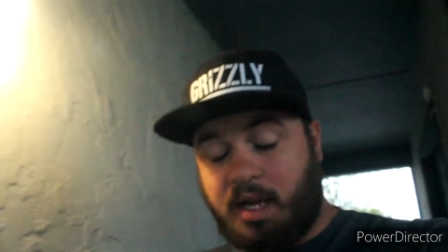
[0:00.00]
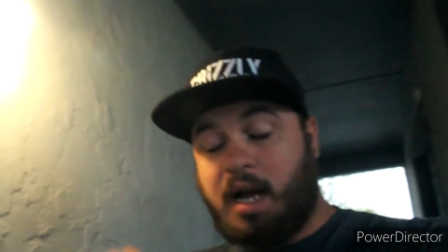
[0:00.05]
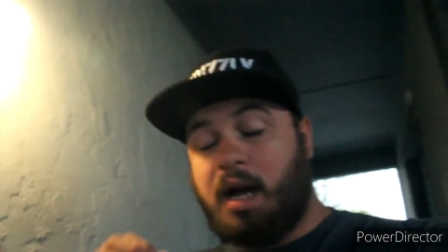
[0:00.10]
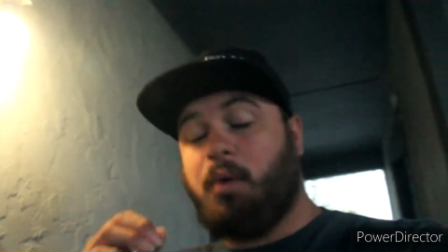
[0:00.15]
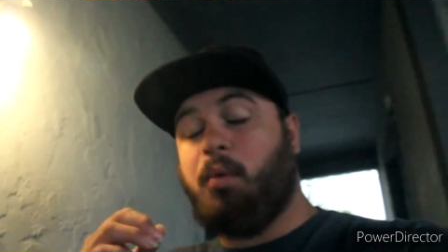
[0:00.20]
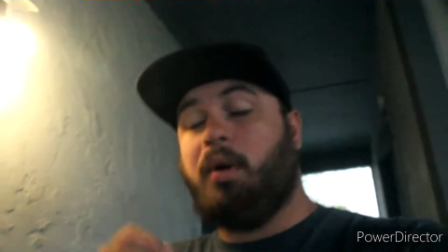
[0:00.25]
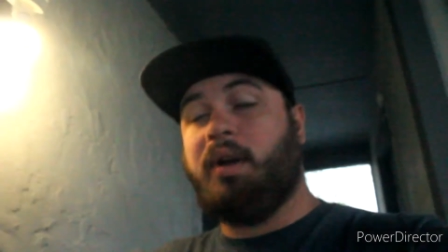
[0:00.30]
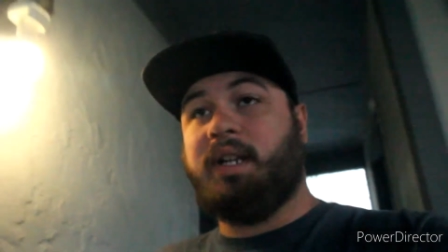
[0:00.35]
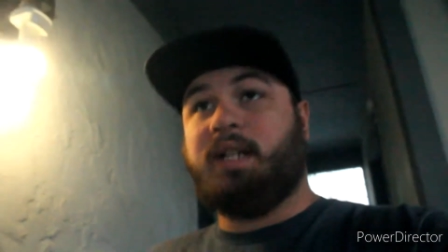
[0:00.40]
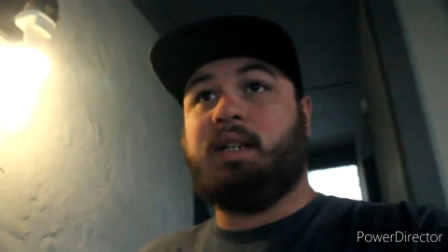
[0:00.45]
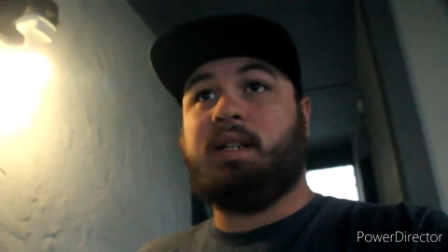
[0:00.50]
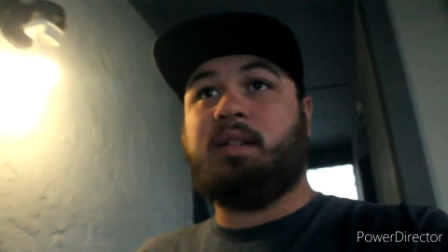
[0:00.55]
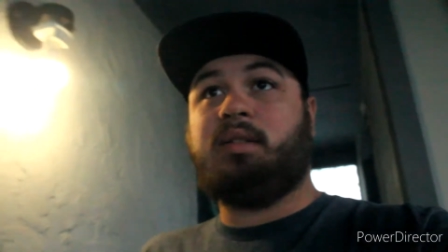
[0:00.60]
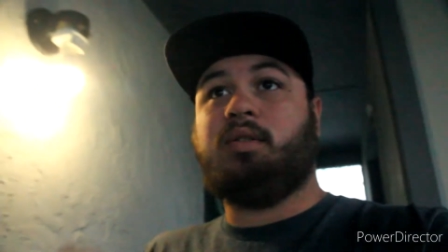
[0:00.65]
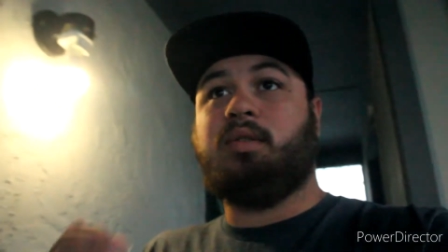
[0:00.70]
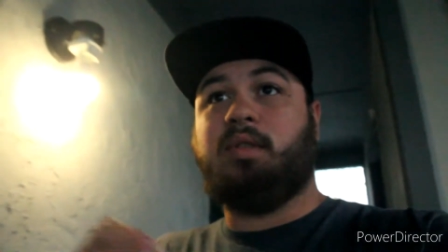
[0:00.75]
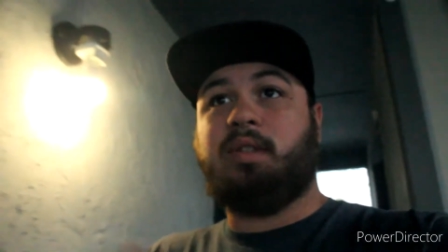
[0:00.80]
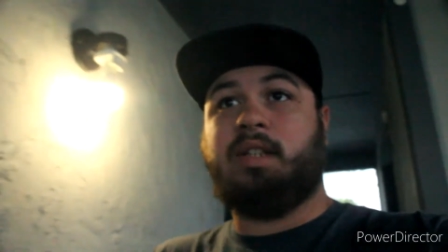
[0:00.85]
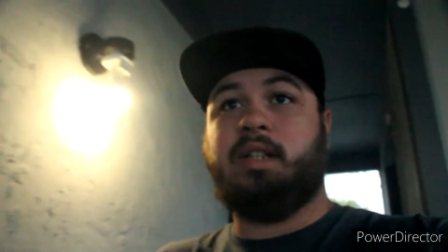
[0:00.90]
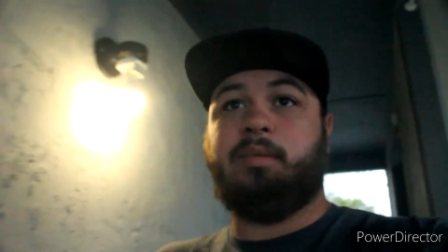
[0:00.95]
I wanted
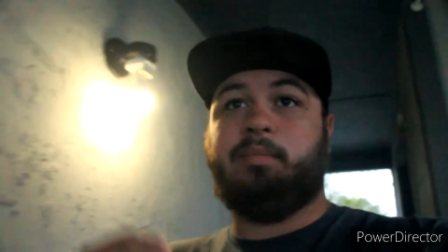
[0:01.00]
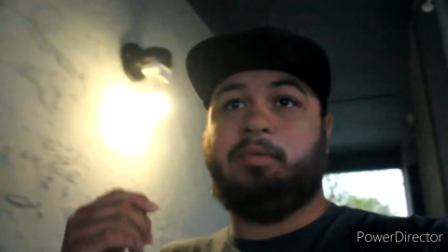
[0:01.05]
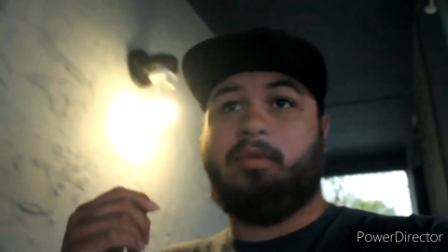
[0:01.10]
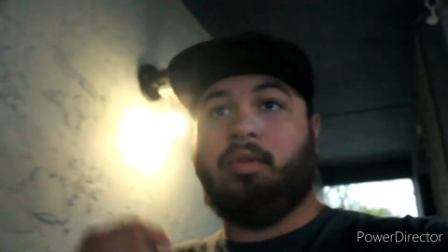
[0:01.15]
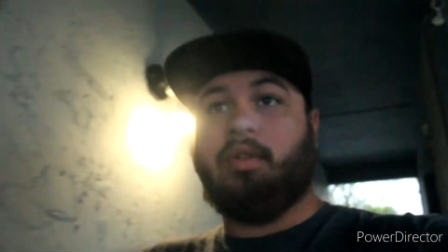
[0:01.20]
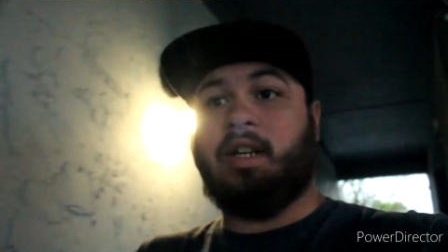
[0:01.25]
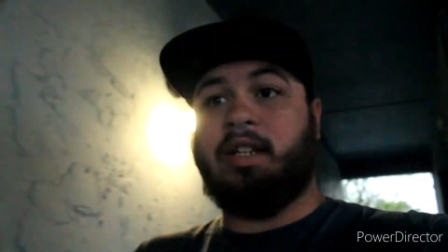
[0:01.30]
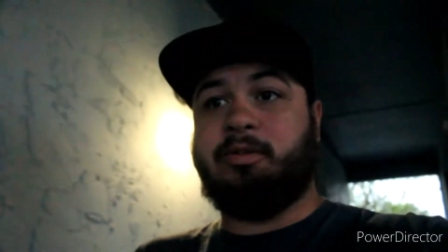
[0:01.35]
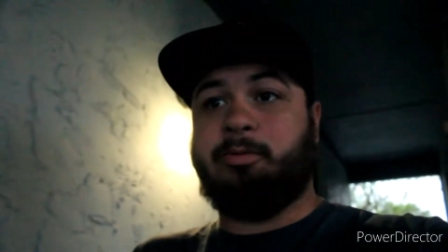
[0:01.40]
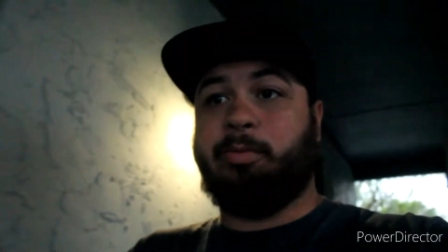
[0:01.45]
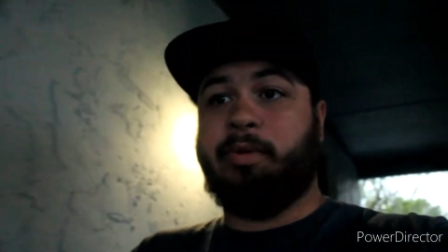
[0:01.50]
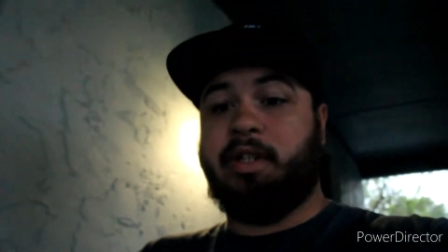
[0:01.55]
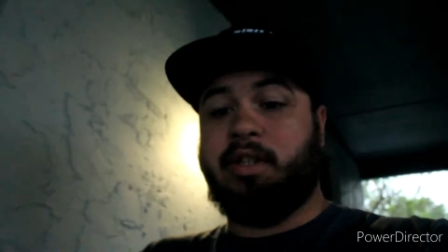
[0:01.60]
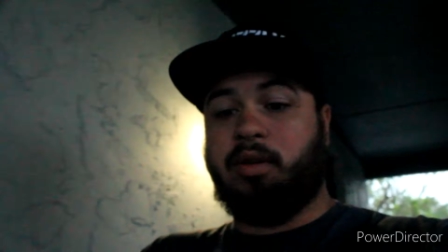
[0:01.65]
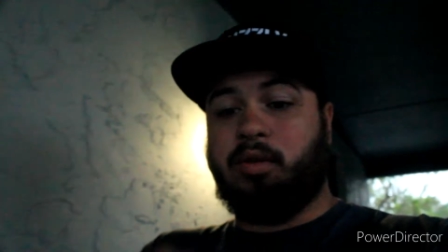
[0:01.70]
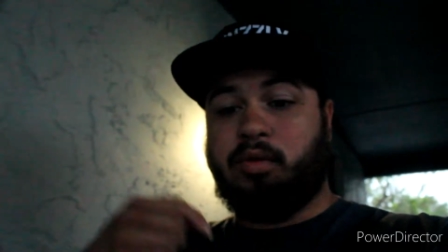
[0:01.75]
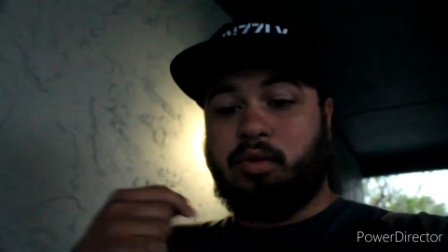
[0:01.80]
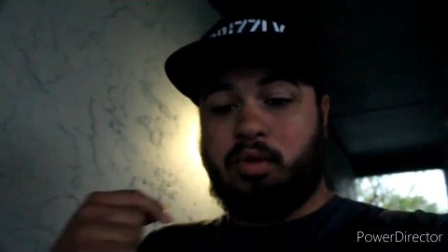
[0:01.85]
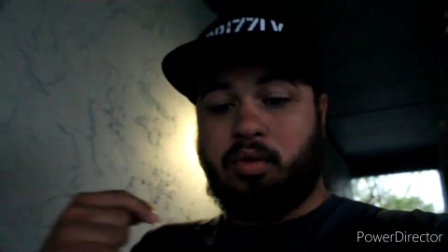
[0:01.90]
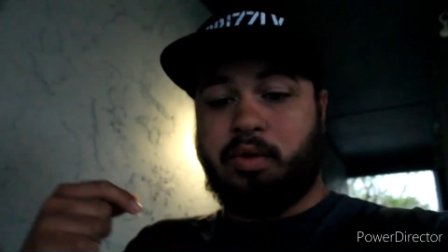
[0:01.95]
it to keep today's
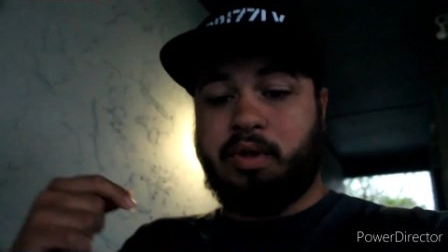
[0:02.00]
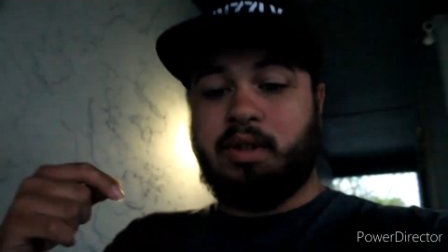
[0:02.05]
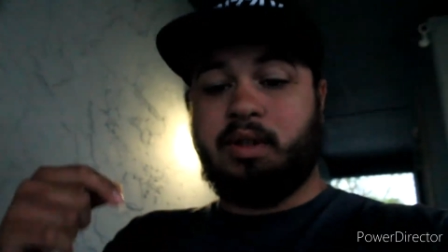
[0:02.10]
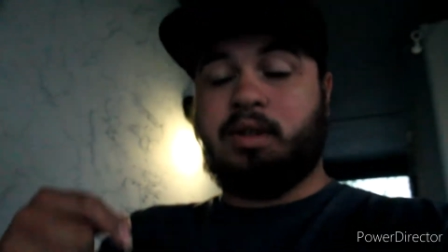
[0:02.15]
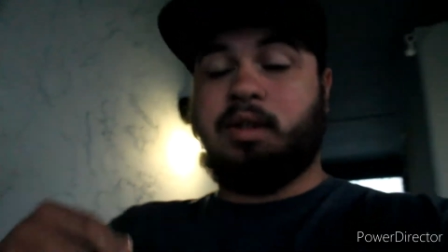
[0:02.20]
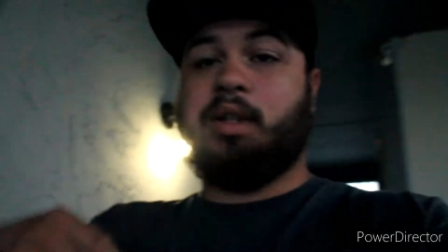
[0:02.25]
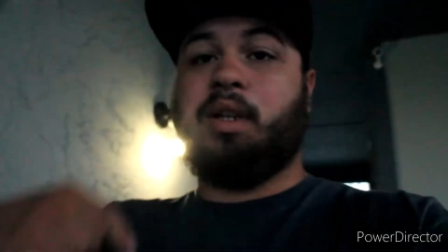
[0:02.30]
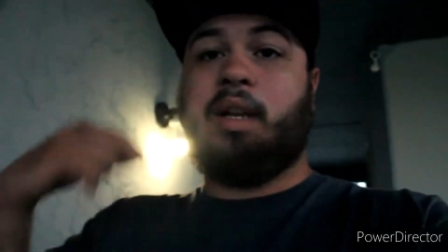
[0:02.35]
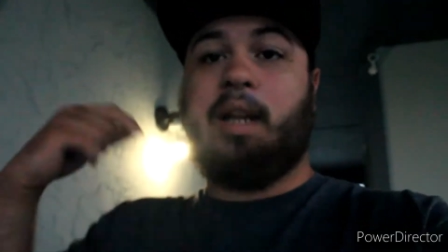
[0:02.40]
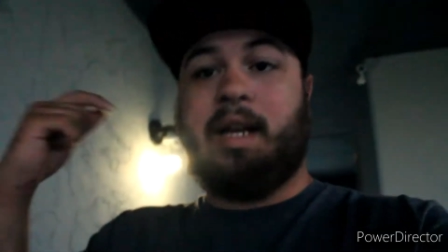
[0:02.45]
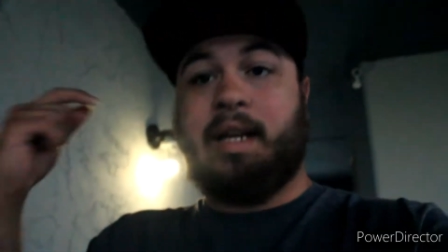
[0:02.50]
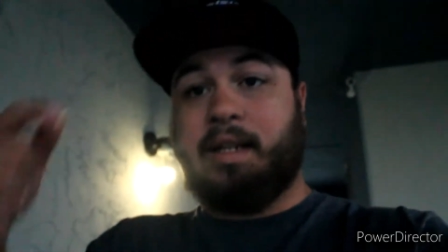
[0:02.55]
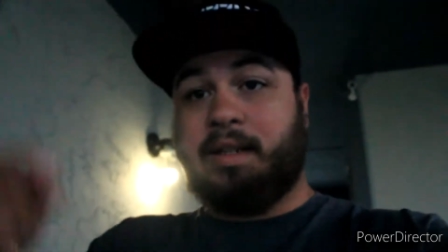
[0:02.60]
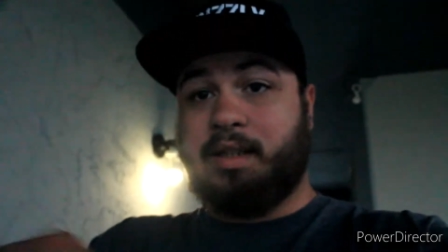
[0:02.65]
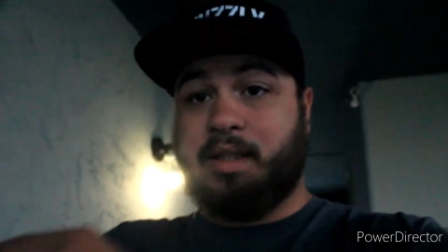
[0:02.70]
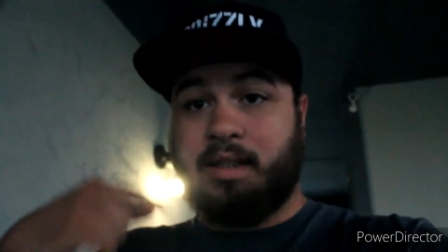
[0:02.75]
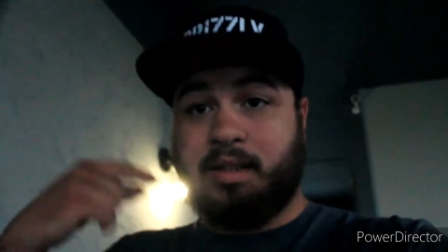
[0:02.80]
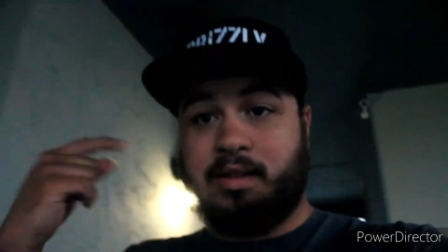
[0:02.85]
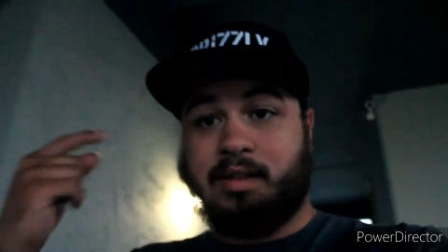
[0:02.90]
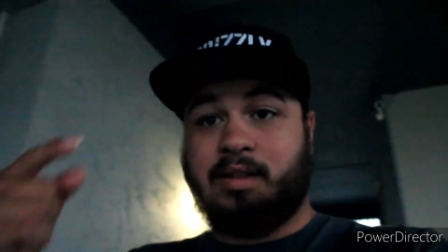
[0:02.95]
video going
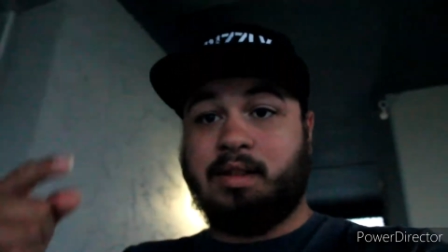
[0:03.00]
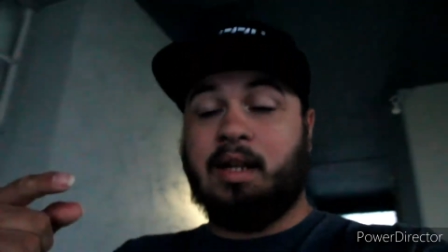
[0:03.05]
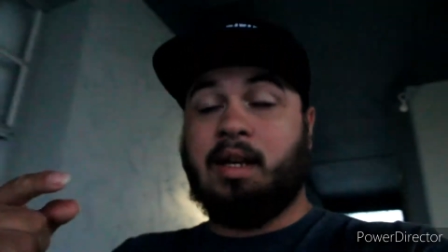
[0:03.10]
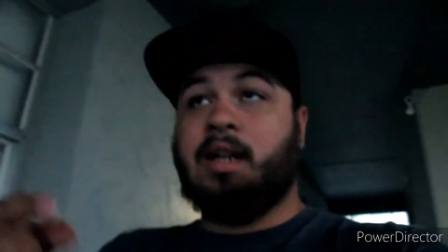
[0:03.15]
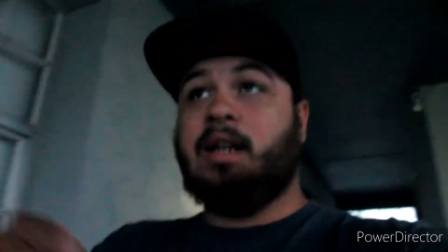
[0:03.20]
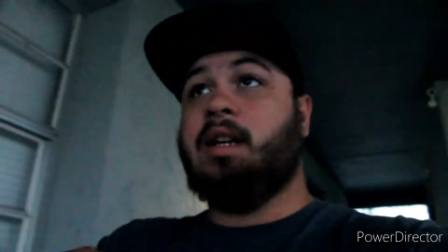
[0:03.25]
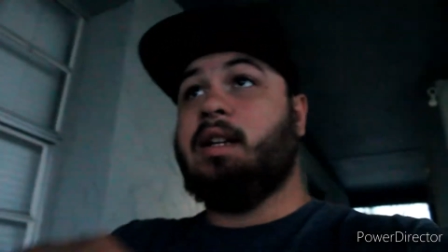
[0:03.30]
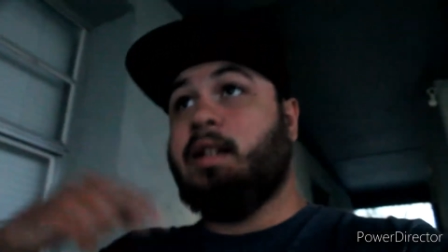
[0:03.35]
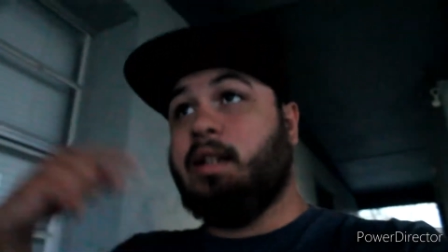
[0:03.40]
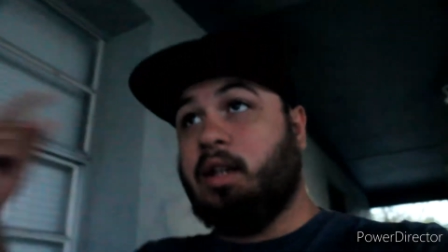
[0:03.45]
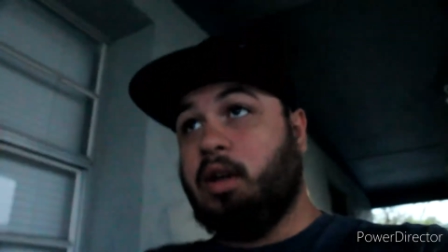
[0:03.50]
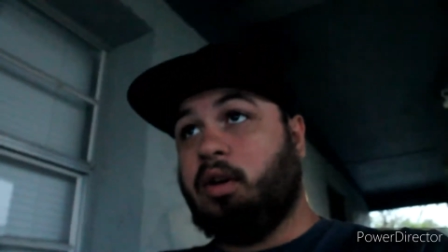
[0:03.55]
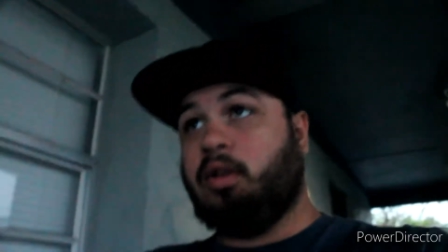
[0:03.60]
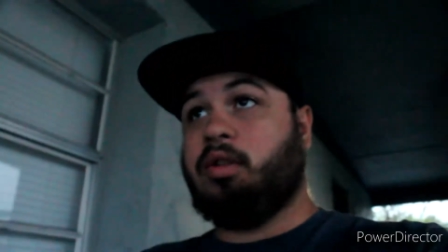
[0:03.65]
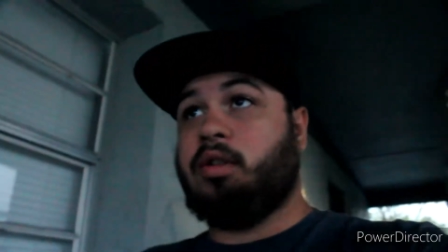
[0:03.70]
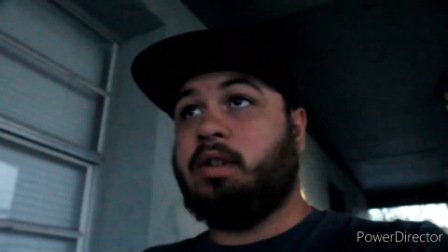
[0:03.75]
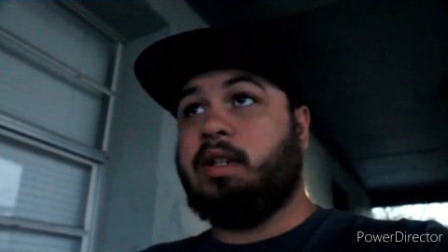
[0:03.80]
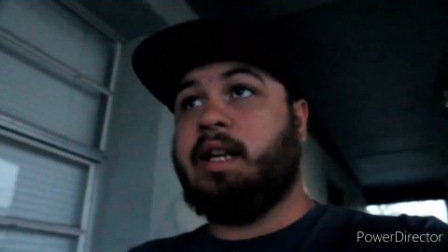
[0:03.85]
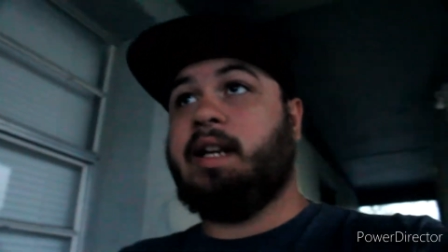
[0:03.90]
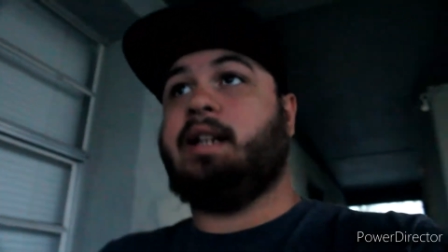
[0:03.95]
like this the
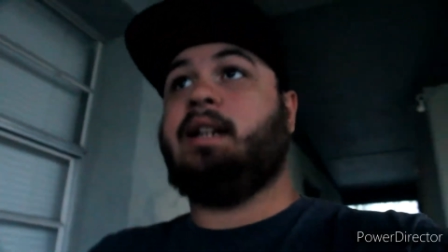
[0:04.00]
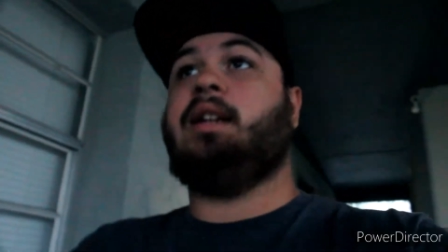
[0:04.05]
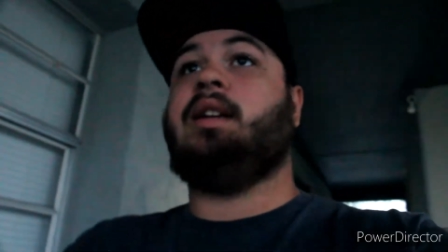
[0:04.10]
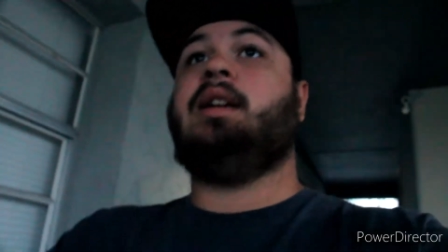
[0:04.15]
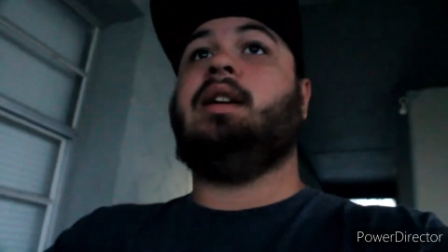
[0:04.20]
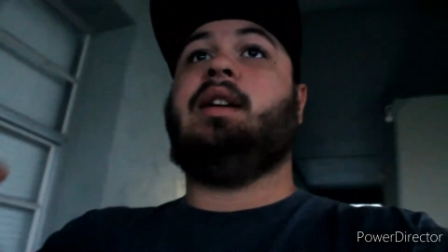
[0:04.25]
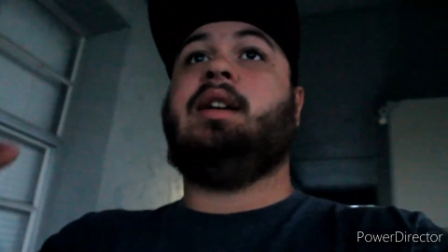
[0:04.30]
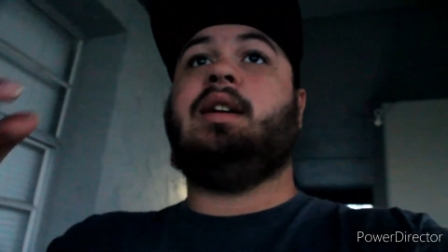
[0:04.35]
other day